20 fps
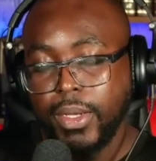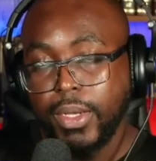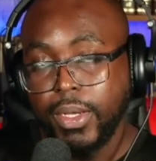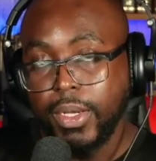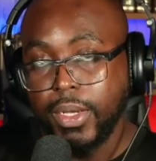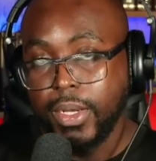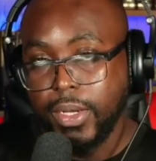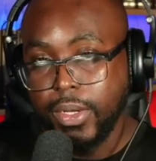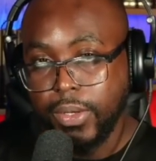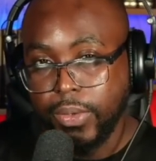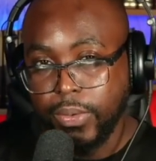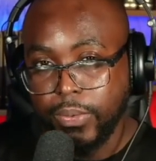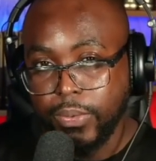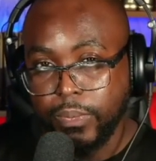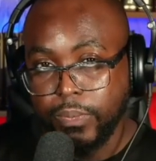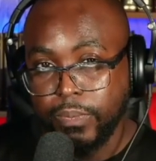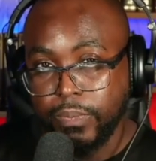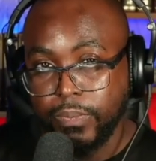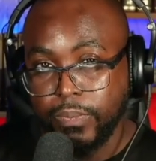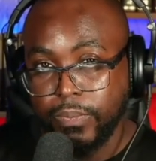Go
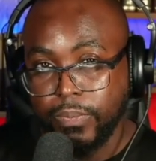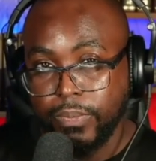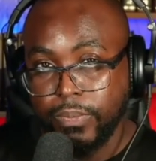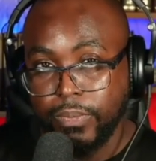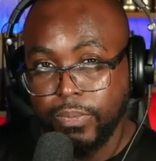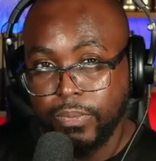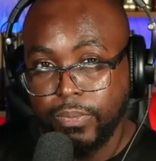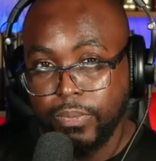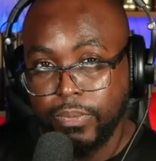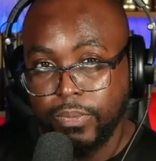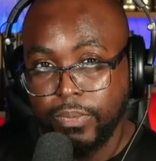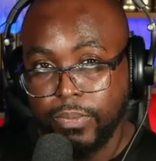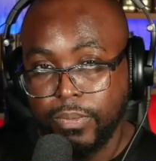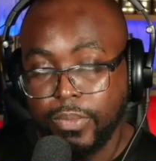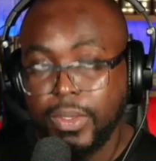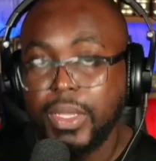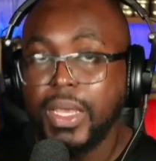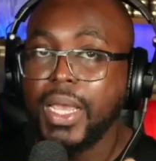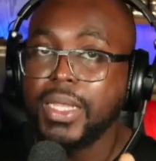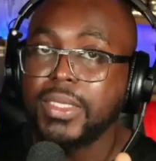
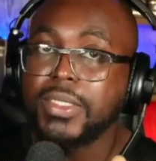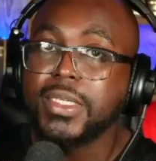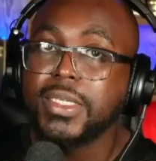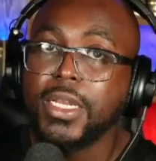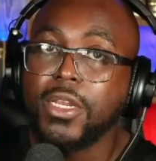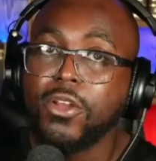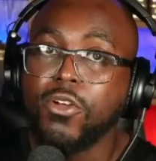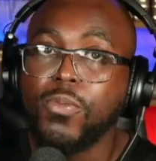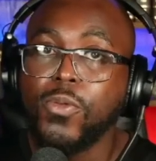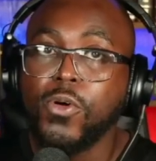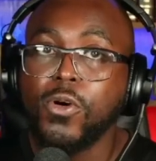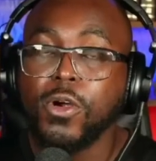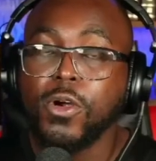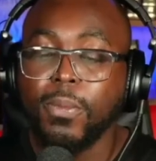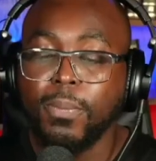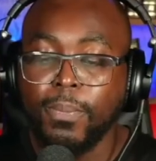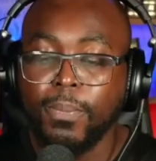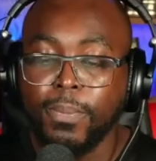and sin no more.